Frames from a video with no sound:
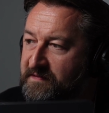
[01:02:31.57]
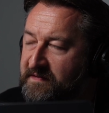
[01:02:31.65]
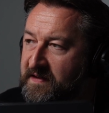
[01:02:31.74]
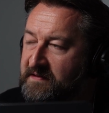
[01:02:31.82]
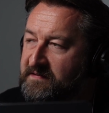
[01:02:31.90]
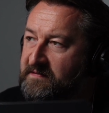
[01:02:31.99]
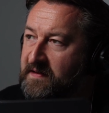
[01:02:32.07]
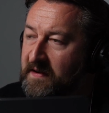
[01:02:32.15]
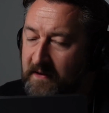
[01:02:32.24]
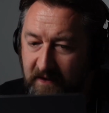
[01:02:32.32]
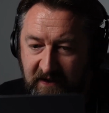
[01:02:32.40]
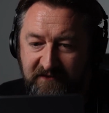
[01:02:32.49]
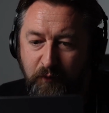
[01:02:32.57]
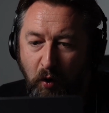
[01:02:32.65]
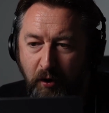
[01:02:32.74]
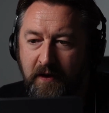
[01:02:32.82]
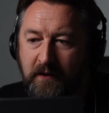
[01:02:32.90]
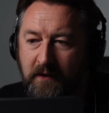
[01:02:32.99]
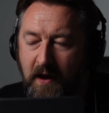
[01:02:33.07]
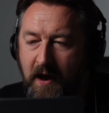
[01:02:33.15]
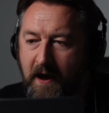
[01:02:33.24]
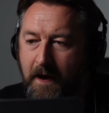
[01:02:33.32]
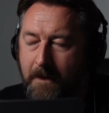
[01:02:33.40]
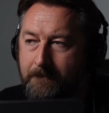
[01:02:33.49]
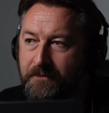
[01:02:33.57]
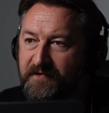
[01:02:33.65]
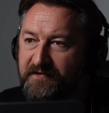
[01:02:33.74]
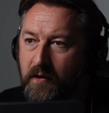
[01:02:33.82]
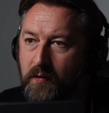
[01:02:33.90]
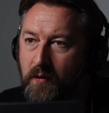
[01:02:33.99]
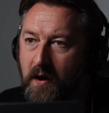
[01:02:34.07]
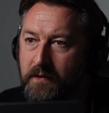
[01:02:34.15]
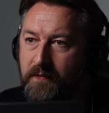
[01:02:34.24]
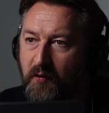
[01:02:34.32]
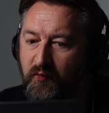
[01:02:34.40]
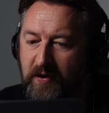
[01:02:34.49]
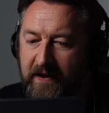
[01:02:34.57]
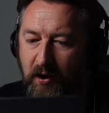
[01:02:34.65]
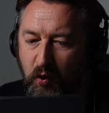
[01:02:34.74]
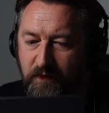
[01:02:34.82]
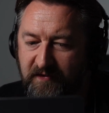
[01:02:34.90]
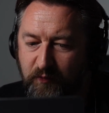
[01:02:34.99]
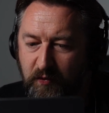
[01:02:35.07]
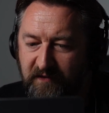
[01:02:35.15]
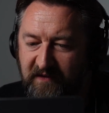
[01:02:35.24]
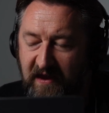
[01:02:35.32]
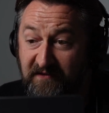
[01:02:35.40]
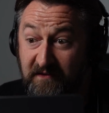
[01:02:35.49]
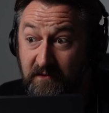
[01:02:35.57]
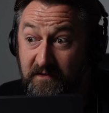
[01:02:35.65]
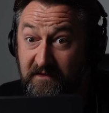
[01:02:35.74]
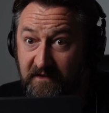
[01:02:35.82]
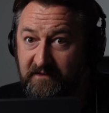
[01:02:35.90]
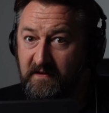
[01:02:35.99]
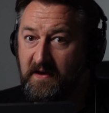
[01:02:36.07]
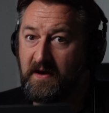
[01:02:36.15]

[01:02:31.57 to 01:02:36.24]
It's worrying. So I really hope this worst case scenario doesn't